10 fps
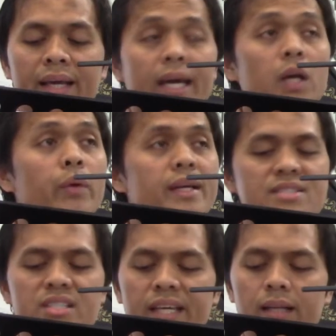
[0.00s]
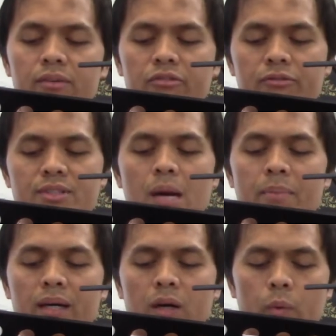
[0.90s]
can we instill
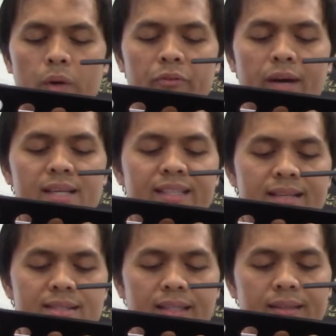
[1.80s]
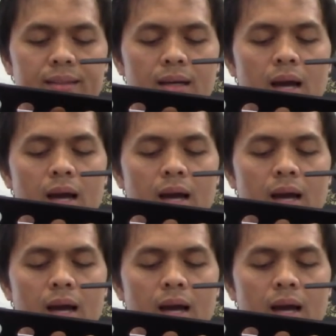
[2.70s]
sabr when we are tested?